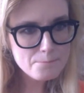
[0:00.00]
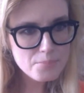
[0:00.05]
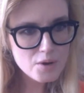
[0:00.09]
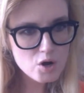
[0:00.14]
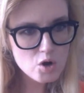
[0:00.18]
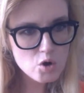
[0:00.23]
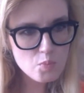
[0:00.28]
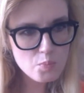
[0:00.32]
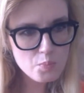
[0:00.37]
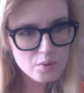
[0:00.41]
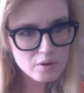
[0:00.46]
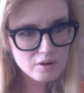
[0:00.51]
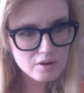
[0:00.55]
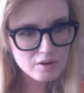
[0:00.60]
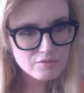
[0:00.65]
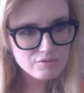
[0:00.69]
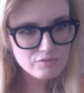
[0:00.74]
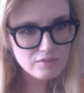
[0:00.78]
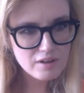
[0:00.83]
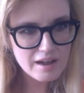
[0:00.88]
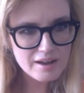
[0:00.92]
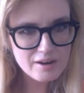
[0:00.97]
Boop,
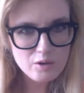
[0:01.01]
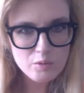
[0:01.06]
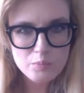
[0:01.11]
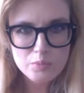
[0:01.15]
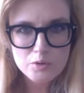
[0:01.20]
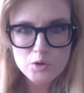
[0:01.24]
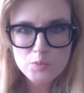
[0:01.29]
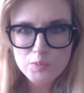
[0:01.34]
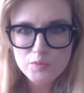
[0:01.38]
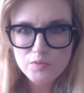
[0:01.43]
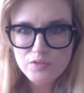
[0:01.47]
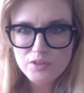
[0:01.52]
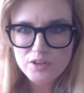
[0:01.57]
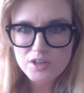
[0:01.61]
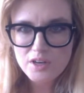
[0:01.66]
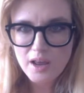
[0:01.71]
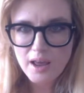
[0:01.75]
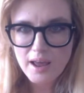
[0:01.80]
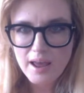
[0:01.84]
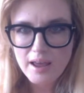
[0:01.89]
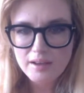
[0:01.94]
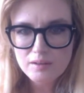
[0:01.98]
final boop of the
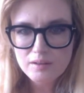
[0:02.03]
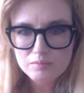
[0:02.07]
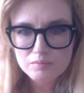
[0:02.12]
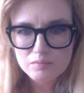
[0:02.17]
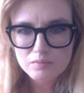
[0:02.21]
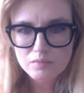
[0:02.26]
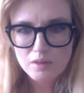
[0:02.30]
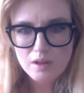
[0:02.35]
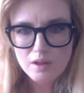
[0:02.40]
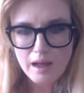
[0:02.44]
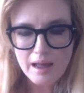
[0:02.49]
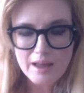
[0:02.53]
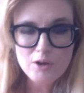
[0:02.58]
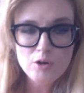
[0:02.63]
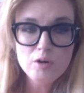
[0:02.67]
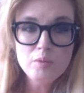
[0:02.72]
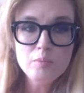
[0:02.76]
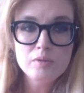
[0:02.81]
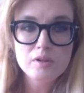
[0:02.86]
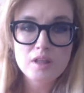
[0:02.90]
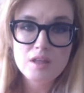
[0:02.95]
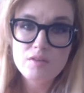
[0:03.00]
day. I
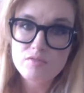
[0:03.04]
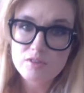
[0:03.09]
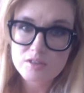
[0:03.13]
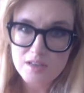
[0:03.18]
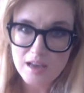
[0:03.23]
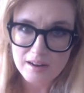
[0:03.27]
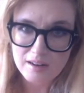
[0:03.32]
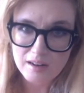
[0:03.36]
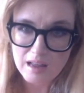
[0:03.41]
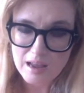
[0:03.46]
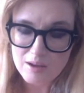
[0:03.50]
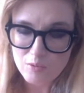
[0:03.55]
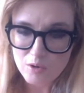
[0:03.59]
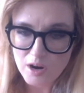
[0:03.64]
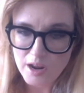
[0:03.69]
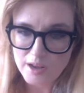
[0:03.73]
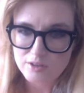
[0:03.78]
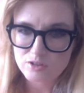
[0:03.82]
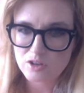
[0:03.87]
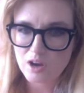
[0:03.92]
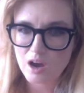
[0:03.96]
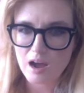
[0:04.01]
couldn't believe this headline when
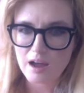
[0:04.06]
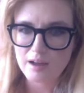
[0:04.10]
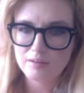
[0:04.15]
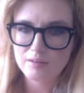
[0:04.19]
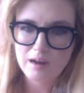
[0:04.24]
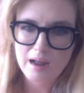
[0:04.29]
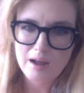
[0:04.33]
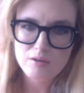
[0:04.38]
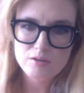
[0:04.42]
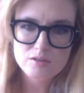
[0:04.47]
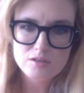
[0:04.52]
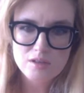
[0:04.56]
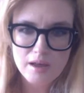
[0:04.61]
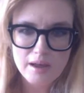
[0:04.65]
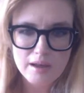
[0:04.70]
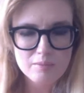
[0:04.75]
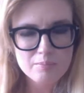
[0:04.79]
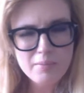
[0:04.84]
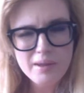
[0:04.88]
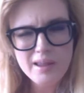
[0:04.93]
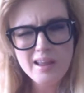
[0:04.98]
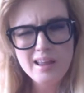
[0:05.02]
I saw it. I was
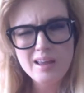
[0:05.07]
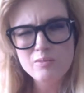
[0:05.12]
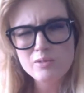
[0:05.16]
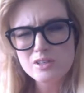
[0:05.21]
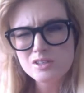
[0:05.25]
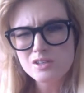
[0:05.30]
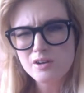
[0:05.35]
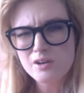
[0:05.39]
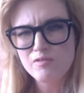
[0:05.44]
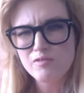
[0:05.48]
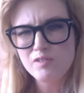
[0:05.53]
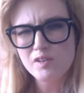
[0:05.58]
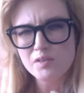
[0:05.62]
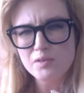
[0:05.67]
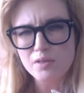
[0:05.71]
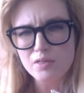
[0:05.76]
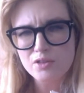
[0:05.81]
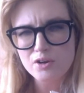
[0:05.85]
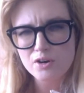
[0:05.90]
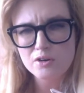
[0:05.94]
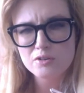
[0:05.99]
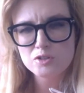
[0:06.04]
like, man, what's going to fill the
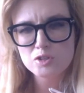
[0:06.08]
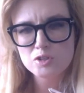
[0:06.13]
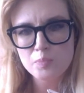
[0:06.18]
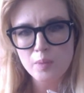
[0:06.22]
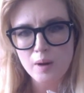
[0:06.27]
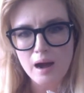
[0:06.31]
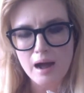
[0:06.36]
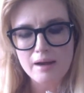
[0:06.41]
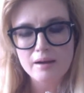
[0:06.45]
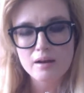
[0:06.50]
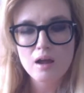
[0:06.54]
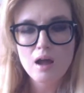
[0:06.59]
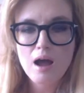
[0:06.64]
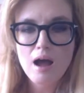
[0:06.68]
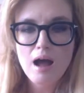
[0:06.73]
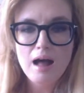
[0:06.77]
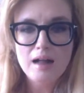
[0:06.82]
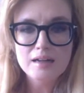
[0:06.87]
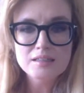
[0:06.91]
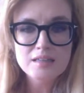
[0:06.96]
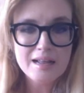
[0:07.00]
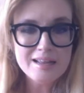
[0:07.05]
third spot?
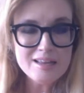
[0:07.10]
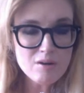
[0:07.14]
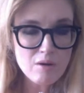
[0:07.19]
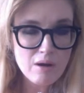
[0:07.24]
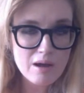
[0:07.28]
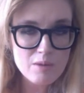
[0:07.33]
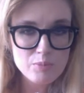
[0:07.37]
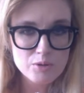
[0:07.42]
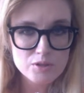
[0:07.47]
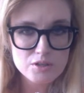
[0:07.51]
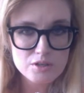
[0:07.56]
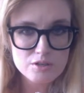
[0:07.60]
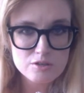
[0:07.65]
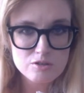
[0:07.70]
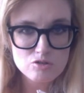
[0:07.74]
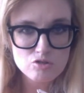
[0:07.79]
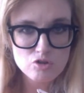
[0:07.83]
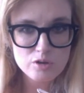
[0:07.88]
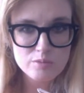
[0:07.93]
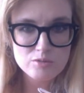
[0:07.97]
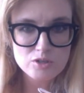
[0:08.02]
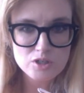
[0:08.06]
I'll tell you how I put these
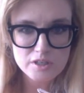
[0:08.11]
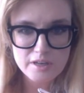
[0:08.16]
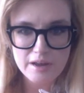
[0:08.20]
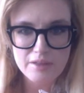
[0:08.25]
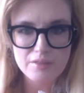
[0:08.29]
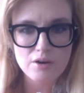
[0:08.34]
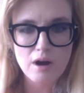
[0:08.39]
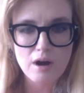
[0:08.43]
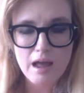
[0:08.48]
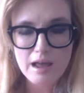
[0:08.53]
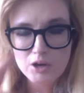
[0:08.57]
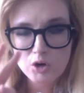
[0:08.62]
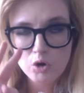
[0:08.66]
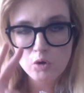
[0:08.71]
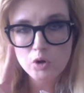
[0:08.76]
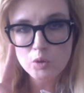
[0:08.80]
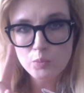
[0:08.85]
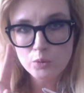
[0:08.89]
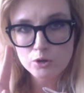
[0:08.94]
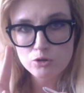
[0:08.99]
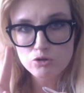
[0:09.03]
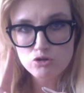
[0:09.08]
streams together. I can
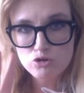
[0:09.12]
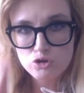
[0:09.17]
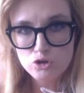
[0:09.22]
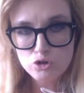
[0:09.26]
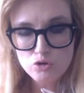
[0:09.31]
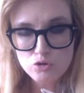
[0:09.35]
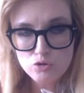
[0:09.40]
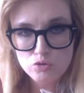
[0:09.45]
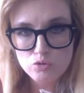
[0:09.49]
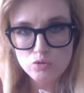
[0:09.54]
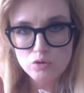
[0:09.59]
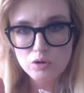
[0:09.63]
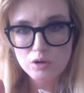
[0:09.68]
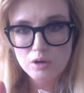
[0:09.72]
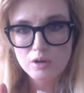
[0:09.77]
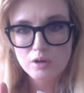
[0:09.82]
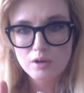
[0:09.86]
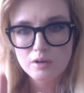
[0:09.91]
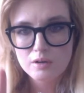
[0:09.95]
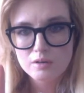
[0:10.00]
only put two